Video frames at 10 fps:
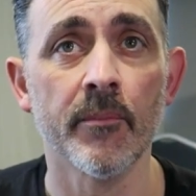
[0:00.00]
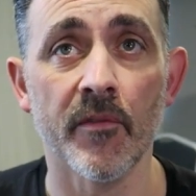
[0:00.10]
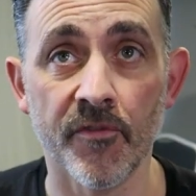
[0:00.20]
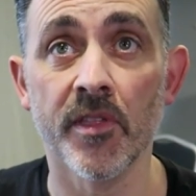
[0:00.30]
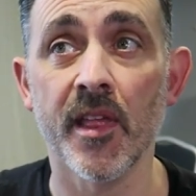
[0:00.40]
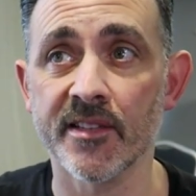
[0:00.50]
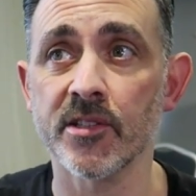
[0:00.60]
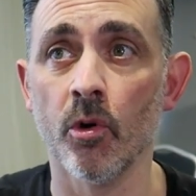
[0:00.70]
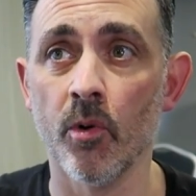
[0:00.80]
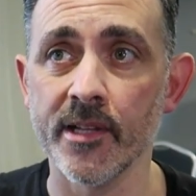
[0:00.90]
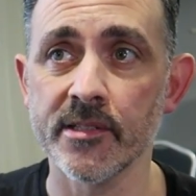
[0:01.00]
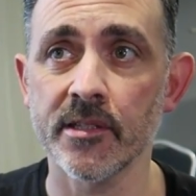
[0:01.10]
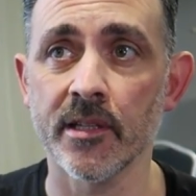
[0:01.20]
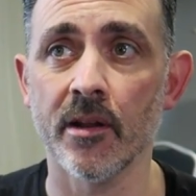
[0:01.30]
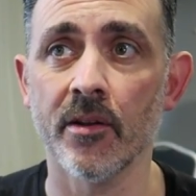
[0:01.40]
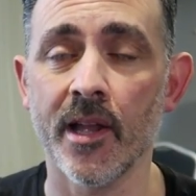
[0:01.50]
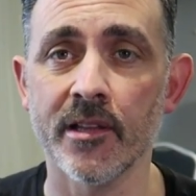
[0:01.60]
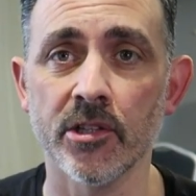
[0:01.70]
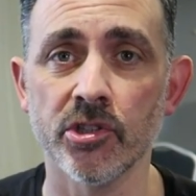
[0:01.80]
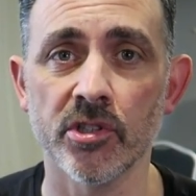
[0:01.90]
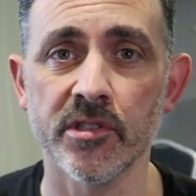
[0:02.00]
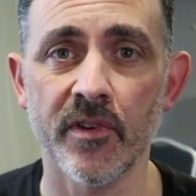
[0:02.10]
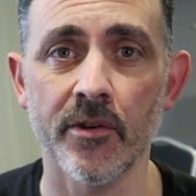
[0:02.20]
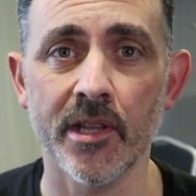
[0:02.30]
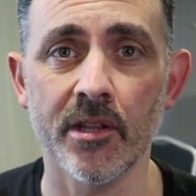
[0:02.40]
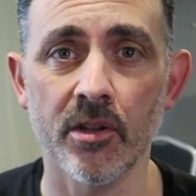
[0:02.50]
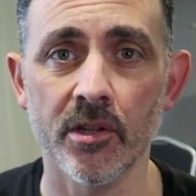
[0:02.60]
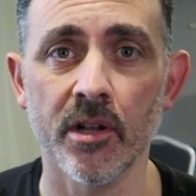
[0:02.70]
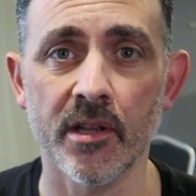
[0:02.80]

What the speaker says: but for this, always, you know, Andy and Josh are very good,